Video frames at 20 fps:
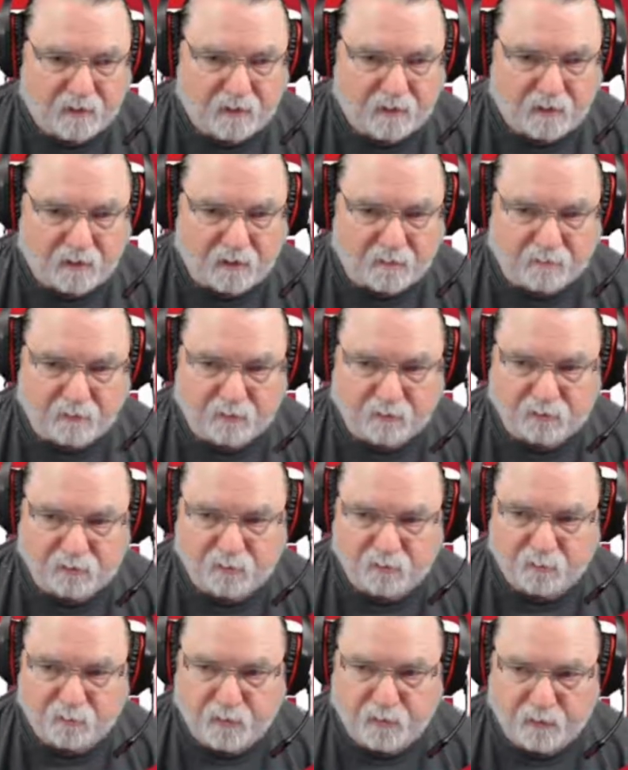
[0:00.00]
I've
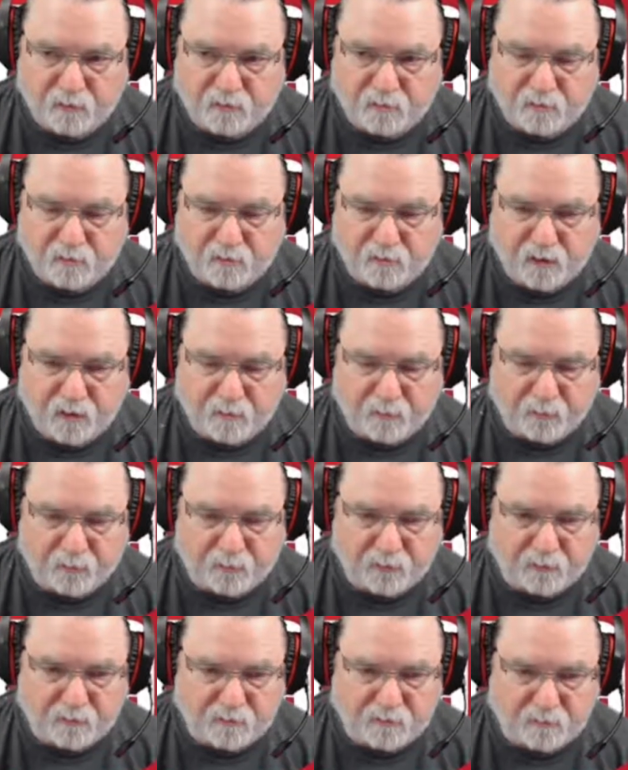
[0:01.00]
also posted a couple
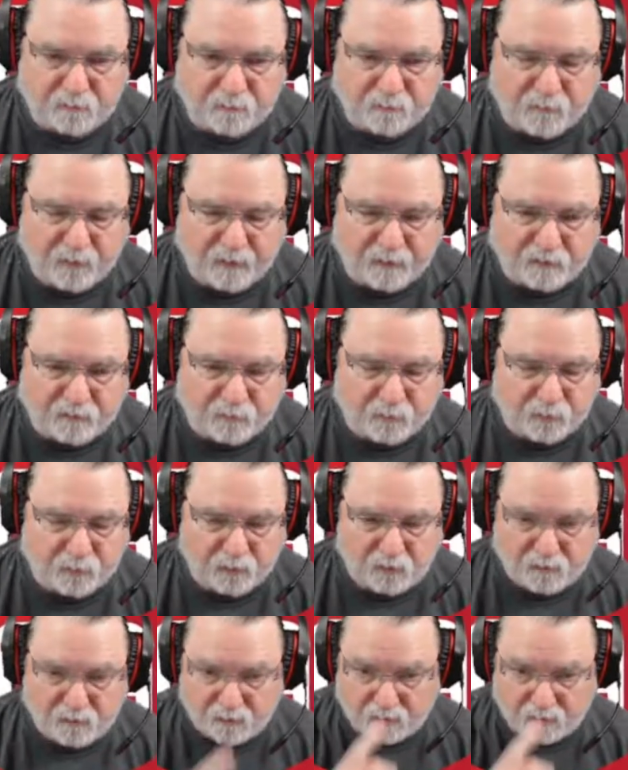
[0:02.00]
things on Facebook